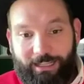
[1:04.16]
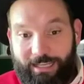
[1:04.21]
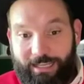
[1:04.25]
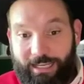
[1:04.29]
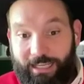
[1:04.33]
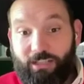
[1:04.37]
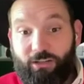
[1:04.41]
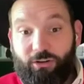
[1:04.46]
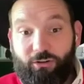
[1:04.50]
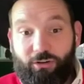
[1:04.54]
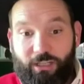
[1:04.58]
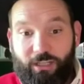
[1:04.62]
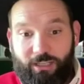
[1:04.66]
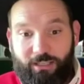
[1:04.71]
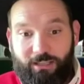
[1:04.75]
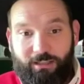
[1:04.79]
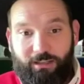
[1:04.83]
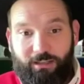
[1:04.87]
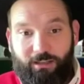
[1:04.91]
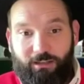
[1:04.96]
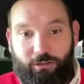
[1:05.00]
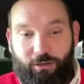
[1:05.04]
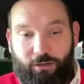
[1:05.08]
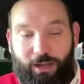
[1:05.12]
that's
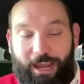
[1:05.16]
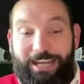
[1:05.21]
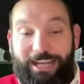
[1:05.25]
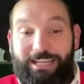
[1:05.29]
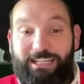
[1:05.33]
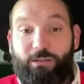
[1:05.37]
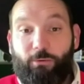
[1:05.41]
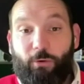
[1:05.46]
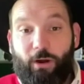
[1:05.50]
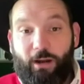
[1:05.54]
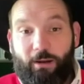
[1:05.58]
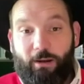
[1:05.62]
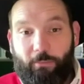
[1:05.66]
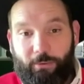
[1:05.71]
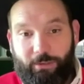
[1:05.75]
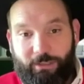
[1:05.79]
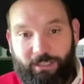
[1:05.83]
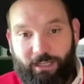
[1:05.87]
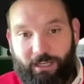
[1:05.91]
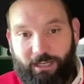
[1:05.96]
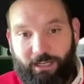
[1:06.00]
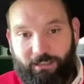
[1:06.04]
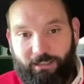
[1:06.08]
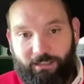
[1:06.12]
increased to
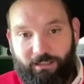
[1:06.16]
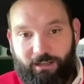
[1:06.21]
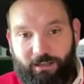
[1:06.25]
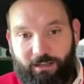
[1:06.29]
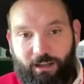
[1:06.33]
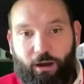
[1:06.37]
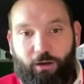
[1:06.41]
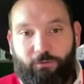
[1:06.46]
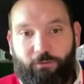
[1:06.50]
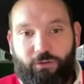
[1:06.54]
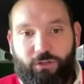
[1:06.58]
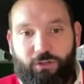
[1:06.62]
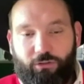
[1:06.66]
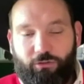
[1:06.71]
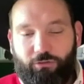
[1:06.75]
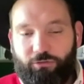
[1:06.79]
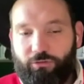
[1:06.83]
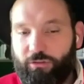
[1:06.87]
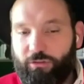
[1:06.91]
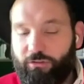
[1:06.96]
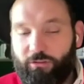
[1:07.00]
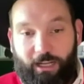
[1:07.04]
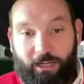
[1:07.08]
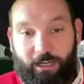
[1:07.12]
81% of
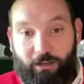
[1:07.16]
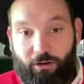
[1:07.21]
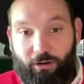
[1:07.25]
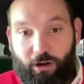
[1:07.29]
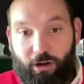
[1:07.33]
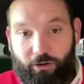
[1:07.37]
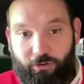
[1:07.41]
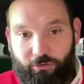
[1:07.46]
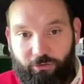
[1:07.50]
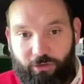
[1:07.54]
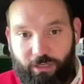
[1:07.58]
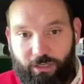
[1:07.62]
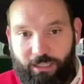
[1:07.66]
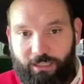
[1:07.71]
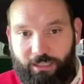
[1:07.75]
children that can't